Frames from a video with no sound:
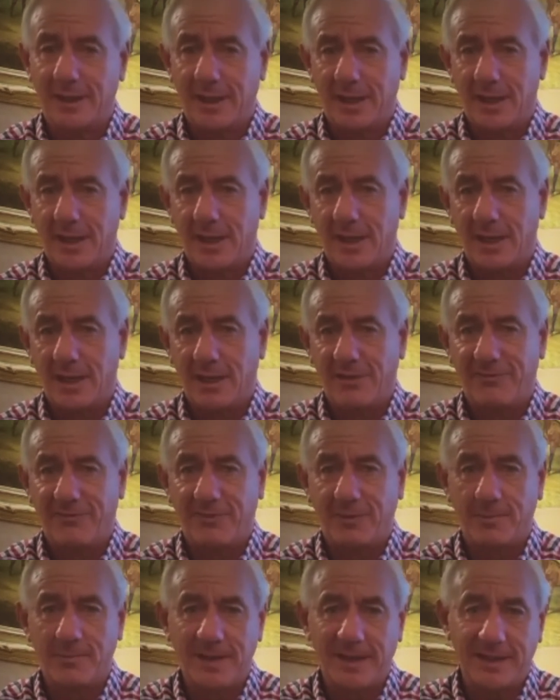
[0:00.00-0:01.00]
For
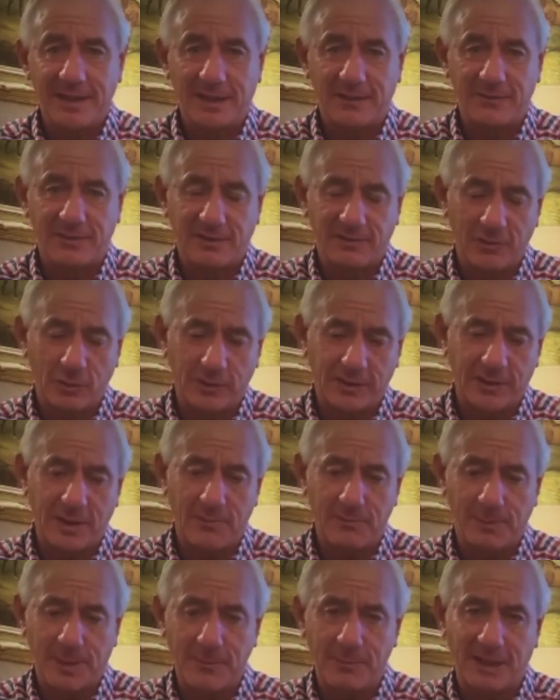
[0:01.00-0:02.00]
me, looking at,
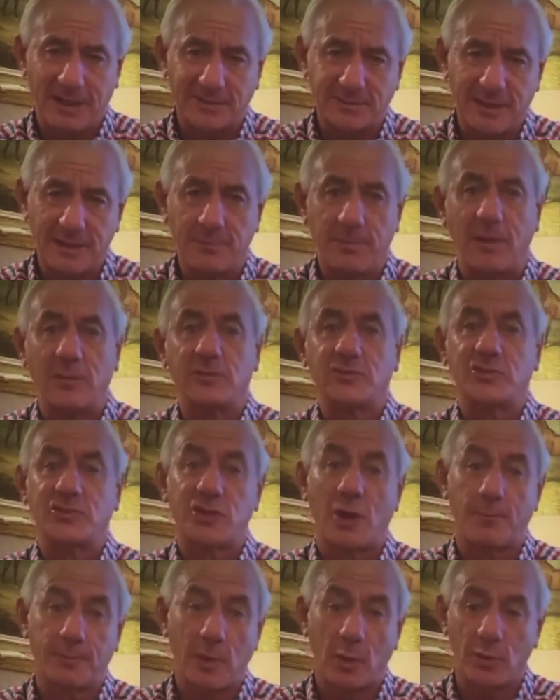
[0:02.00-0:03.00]
people ask me about
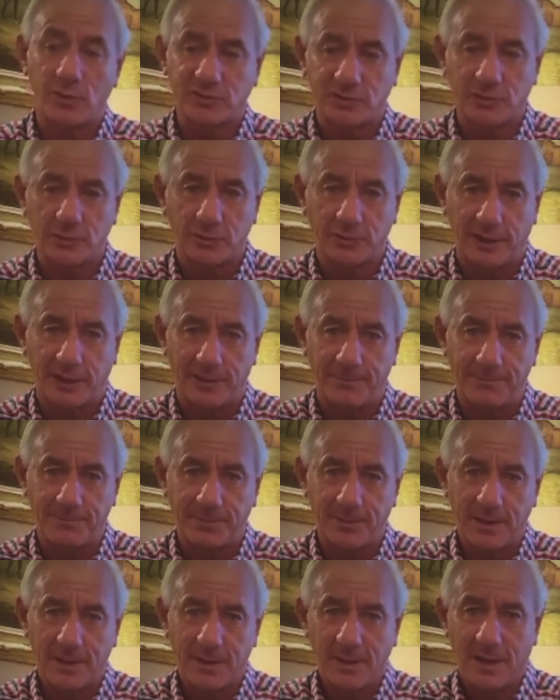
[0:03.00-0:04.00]
top goal scorer,
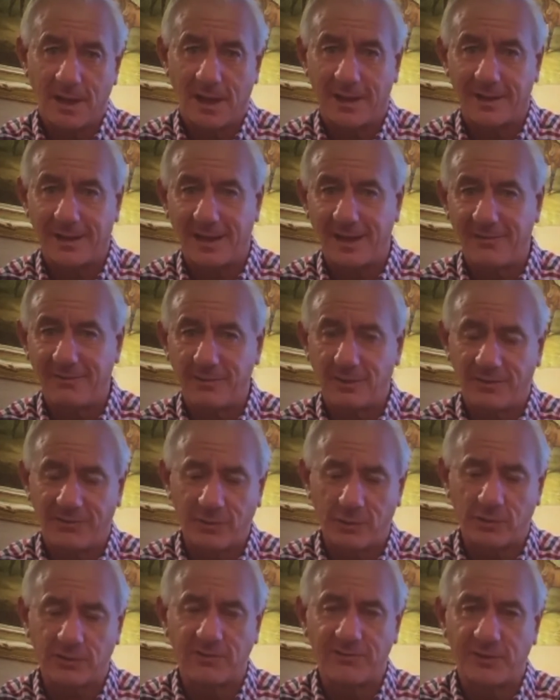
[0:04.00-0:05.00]
and if you're
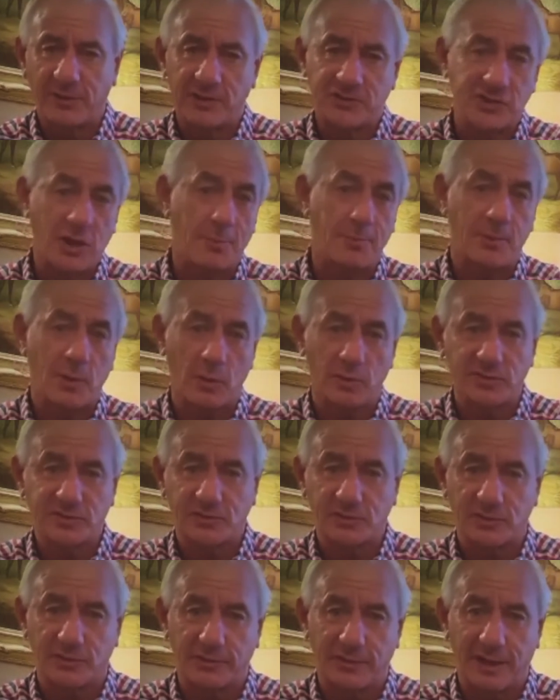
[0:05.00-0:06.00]
looking for a top goal
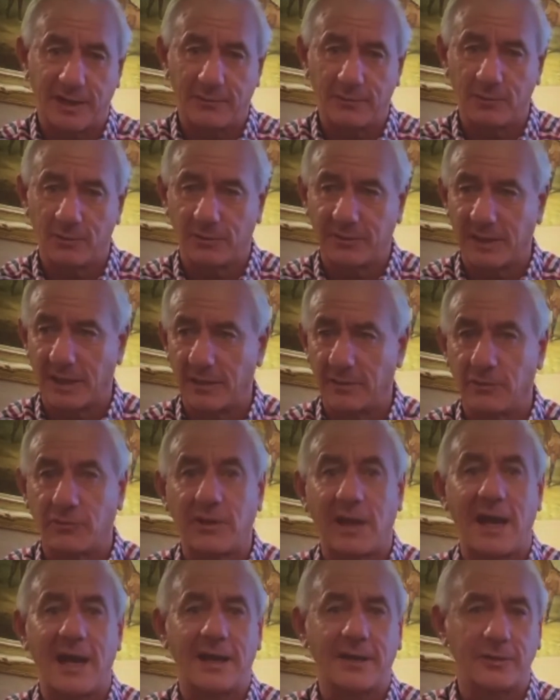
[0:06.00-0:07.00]
scorer, I look at
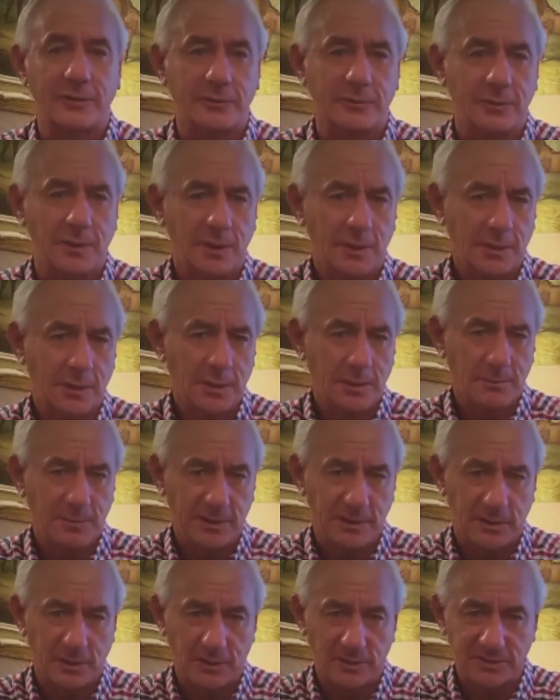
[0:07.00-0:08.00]
Lukaku,
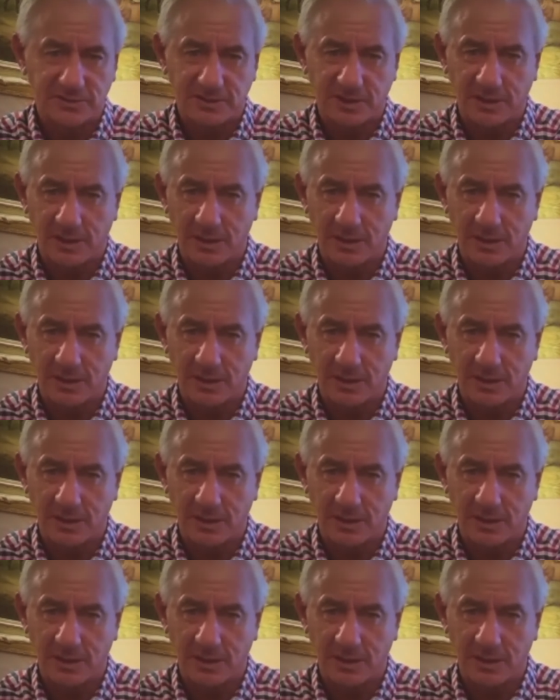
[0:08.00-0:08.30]
because